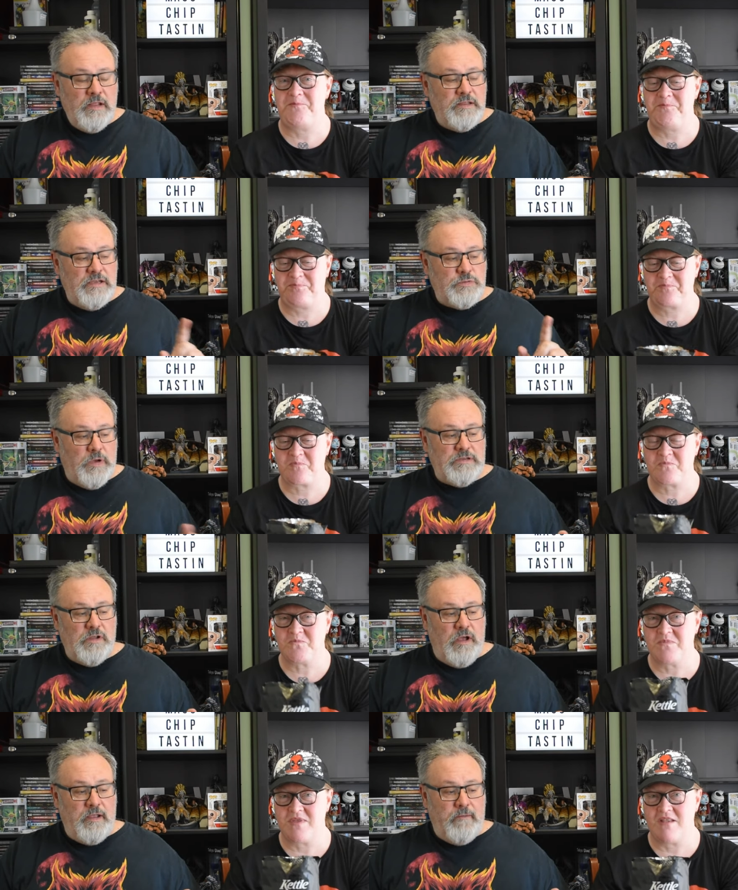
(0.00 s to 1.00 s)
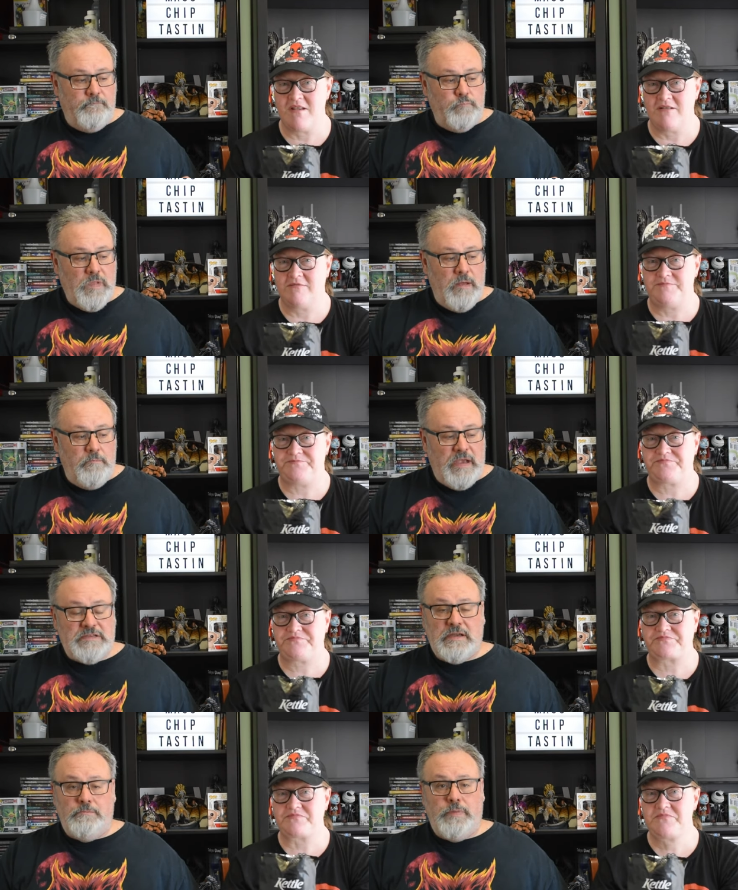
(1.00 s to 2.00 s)
Speaker 1: This one's like a
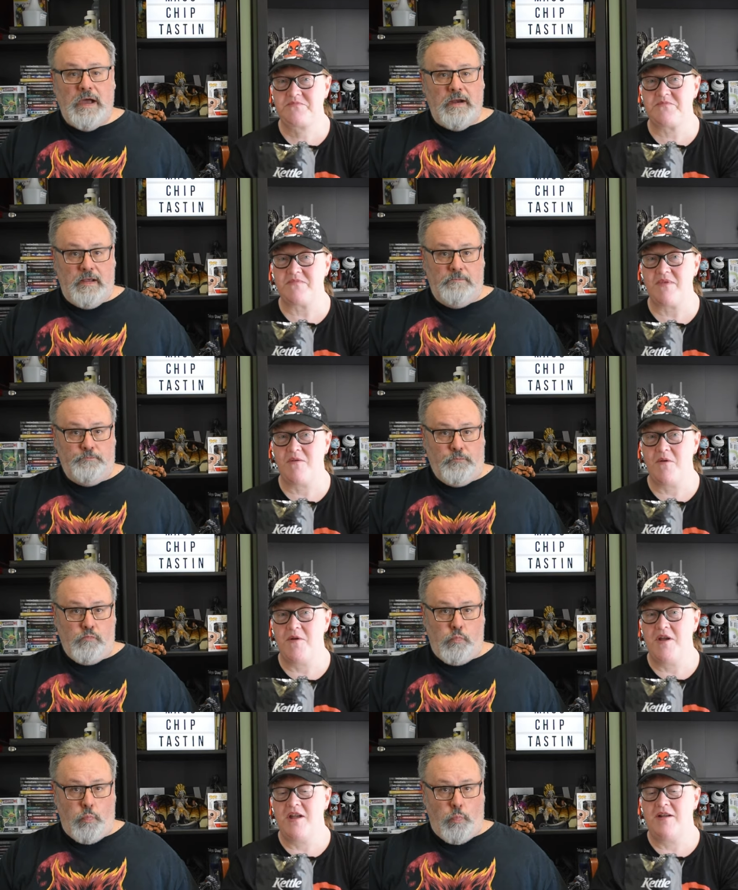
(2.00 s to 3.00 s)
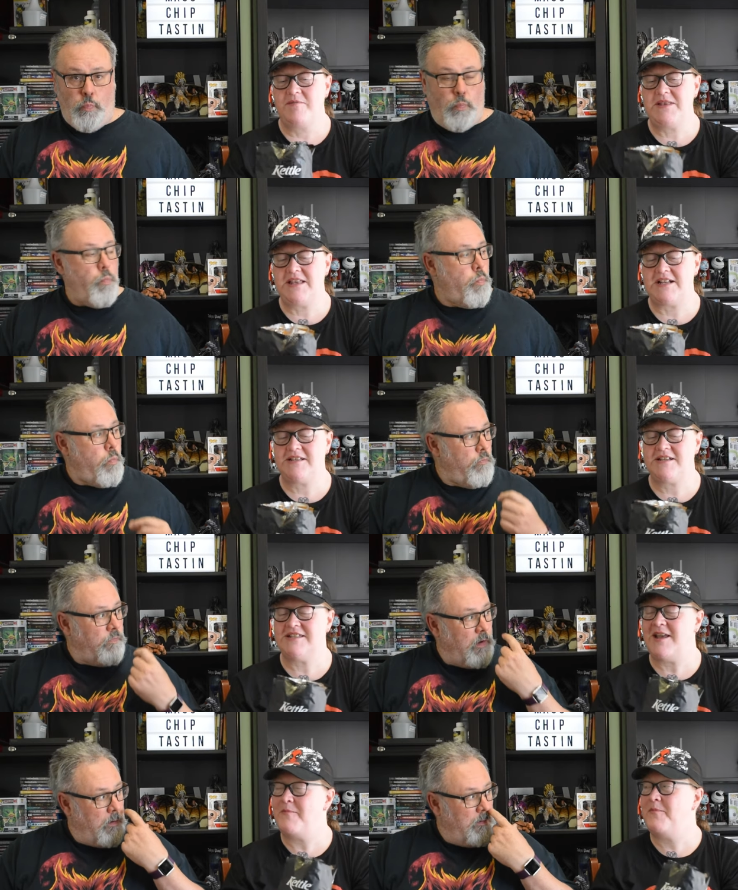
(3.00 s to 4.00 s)
Mexican party. But that's
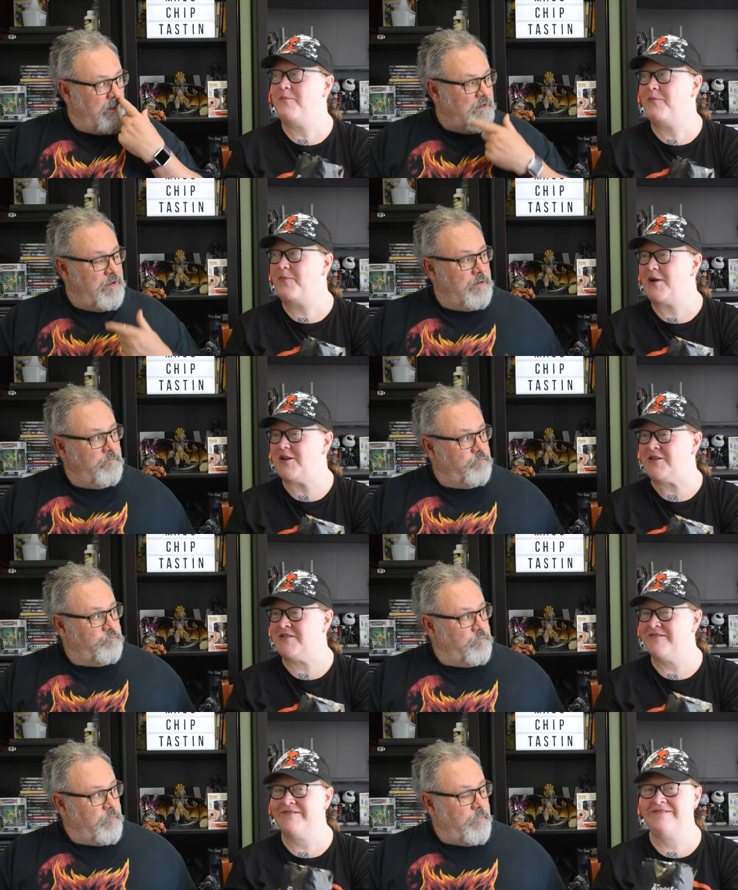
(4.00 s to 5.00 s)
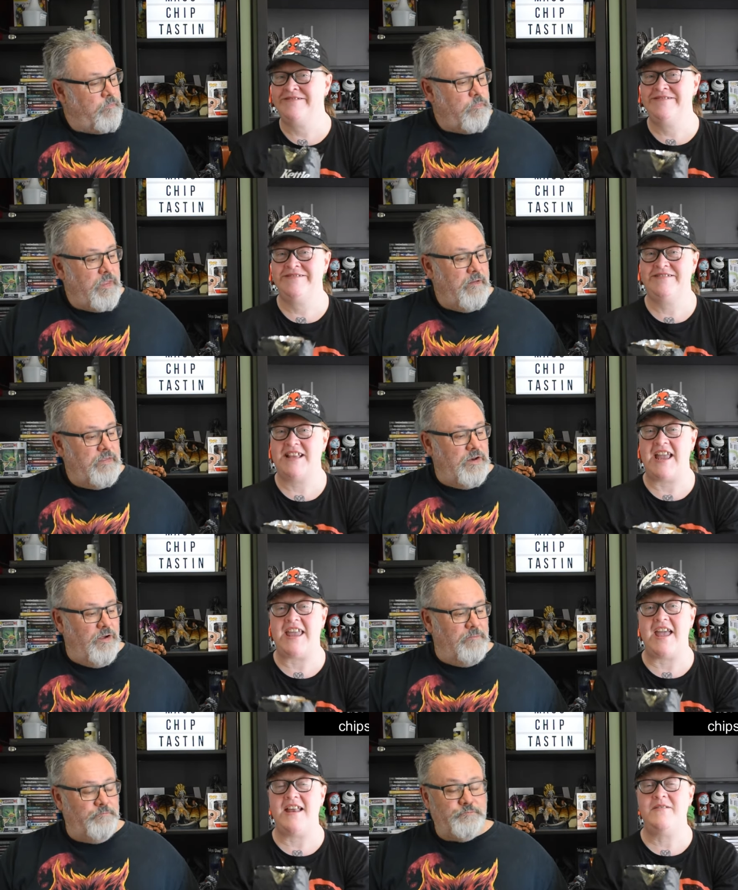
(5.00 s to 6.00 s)
because they're posh.
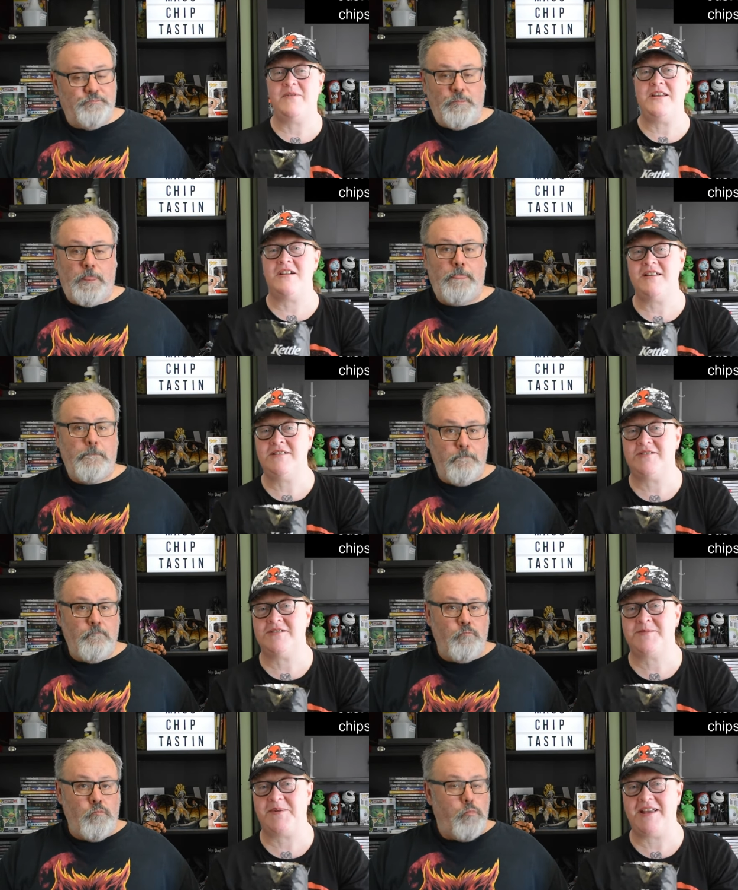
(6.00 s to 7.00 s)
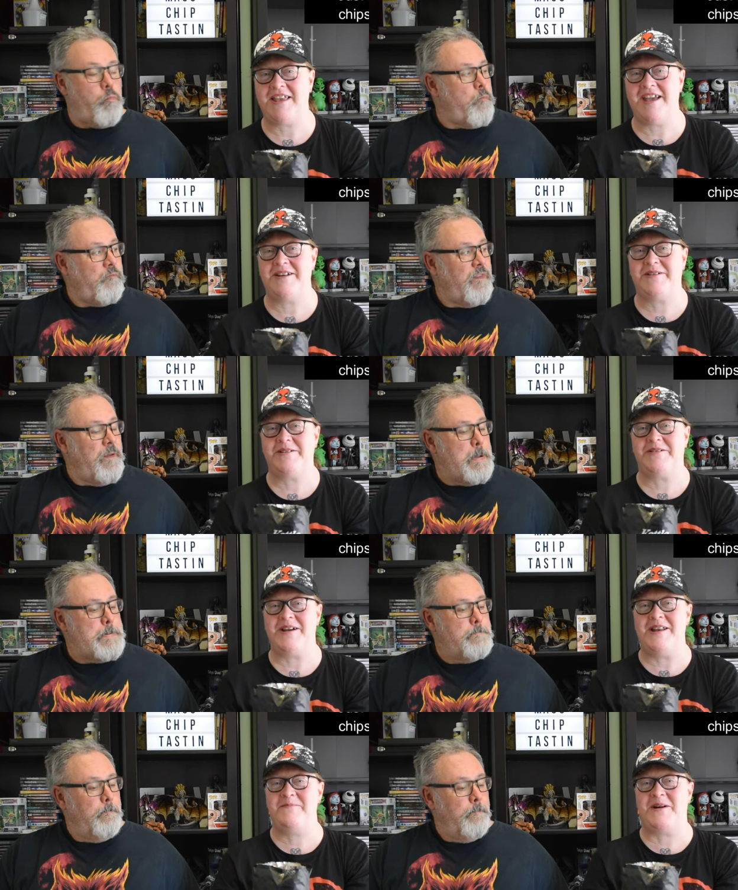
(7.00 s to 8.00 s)
Speaker 2: Again, we're not endorsed by Kettle or
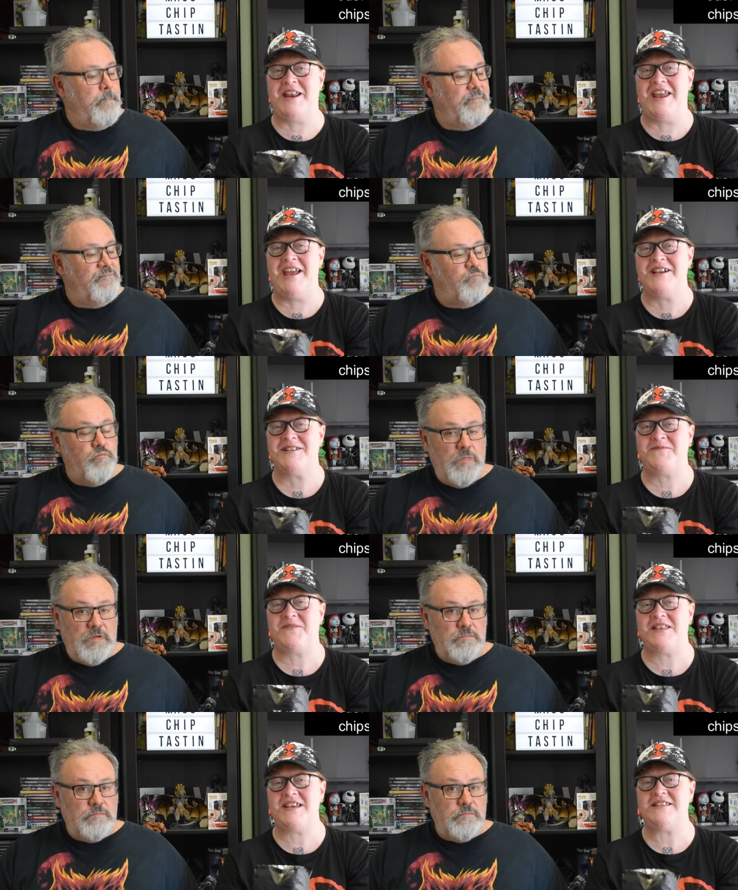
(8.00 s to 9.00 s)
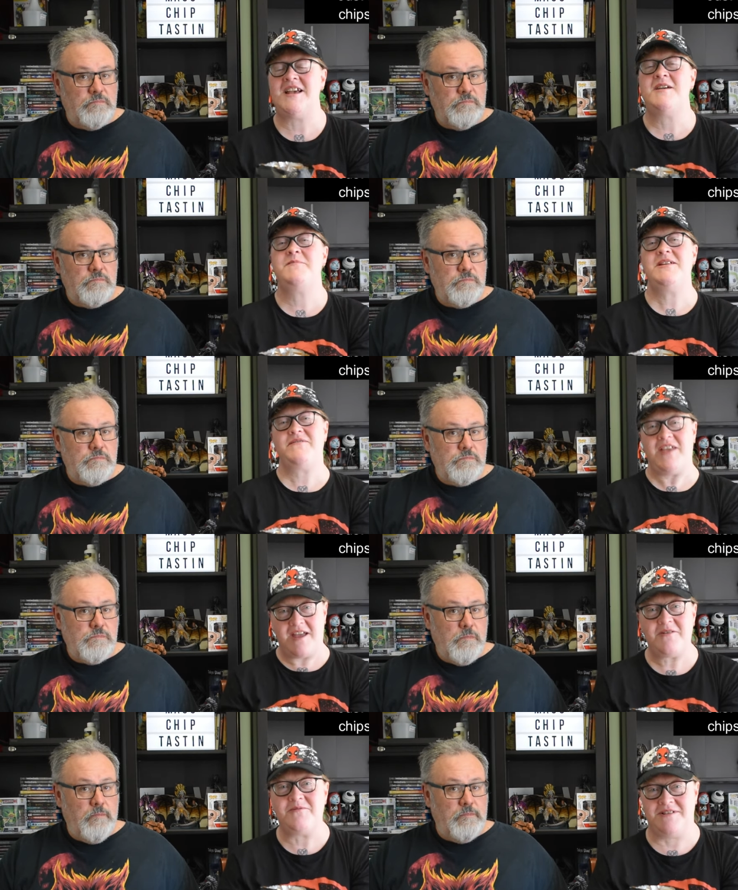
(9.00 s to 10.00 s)
anybody else for these, but if
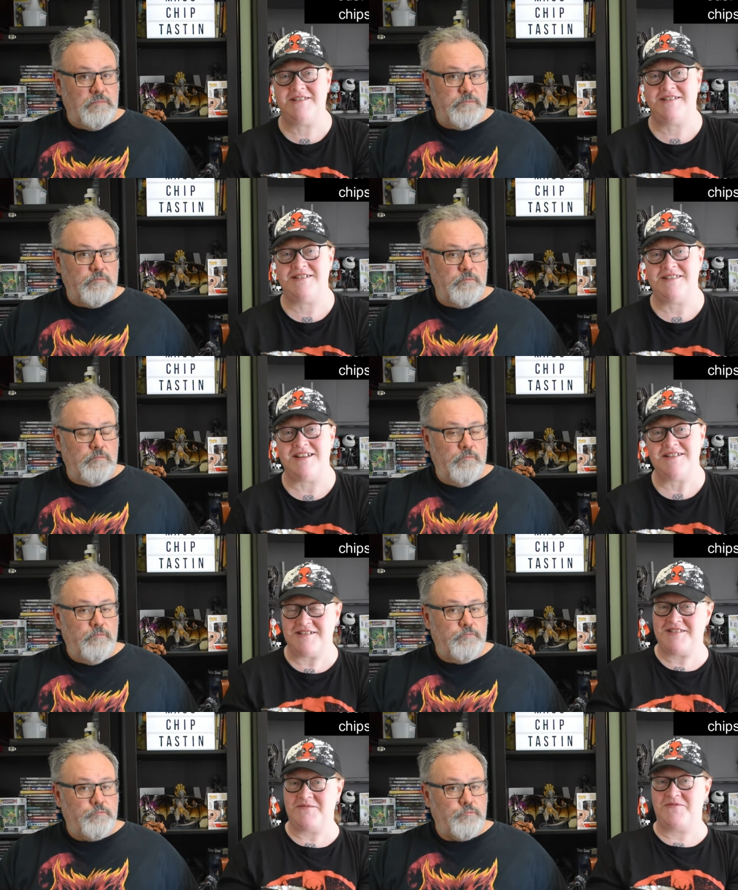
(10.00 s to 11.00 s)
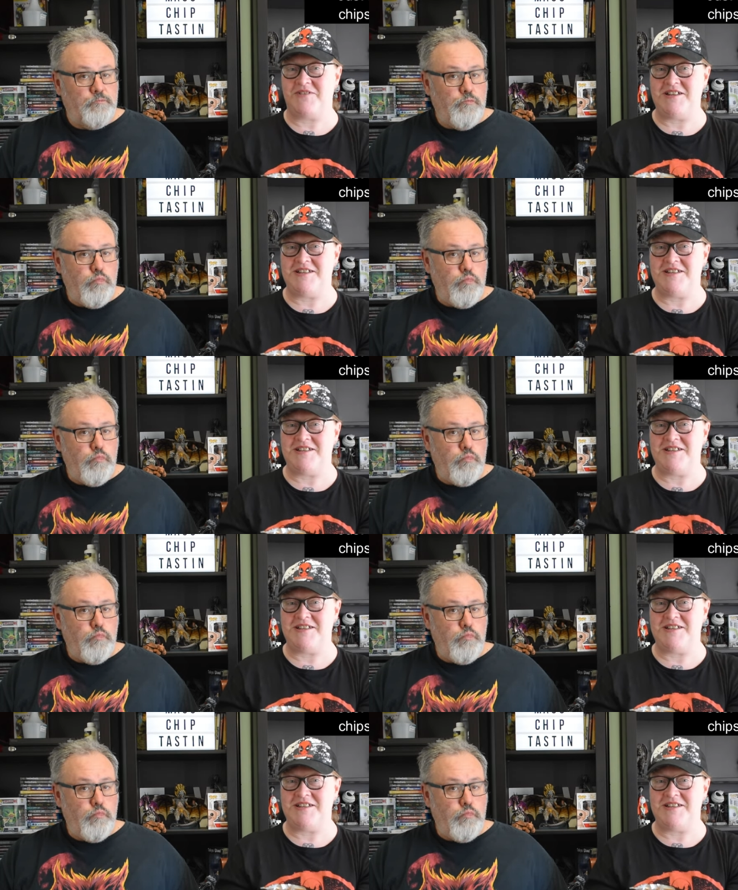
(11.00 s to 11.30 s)
Kettle wants to send us some free